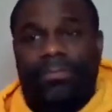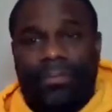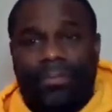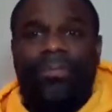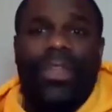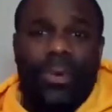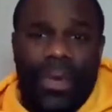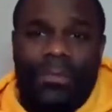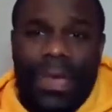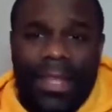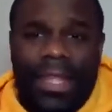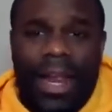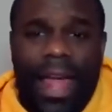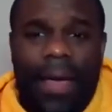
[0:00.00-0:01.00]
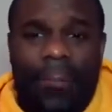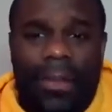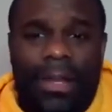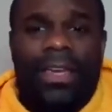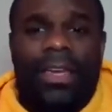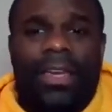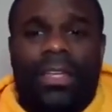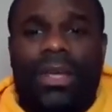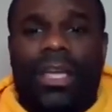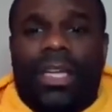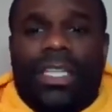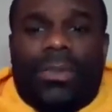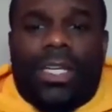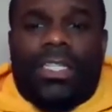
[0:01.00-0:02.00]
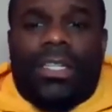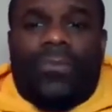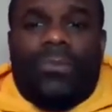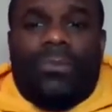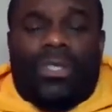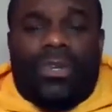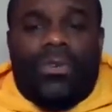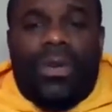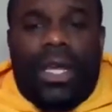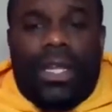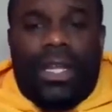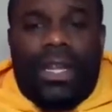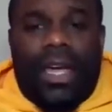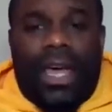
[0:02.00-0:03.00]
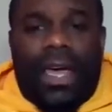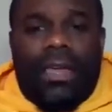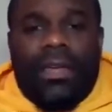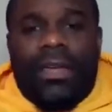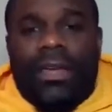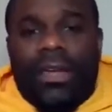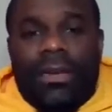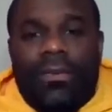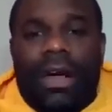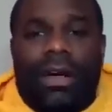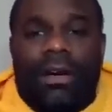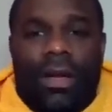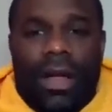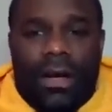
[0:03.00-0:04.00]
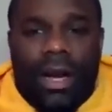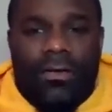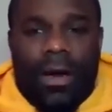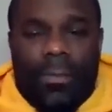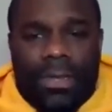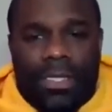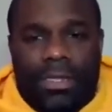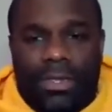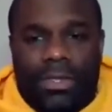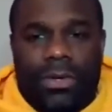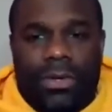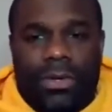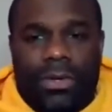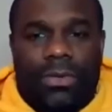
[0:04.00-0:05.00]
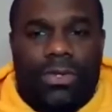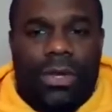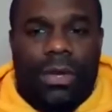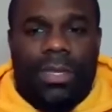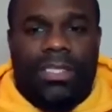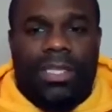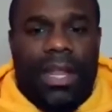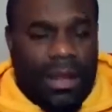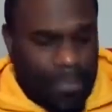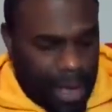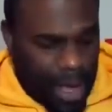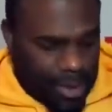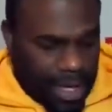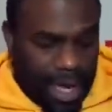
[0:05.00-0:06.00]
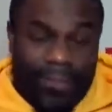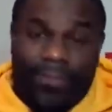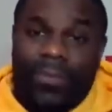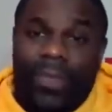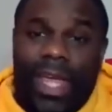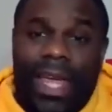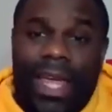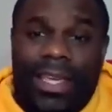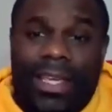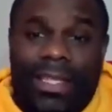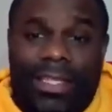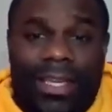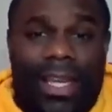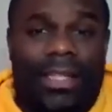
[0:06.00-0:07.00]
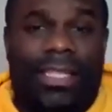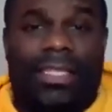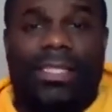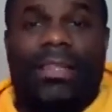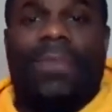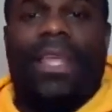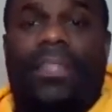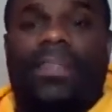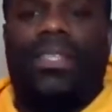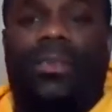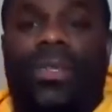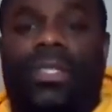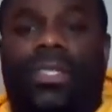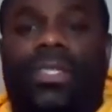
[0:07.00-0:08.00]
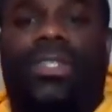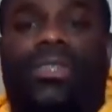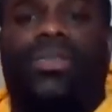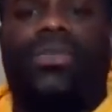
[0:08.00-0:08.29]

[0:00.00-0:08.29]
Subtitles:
we can make that happen. So I get a sweatshirt from the school and then I walk around and I represent the school. So I'm excited about that. This is the Bethany Swedes. This school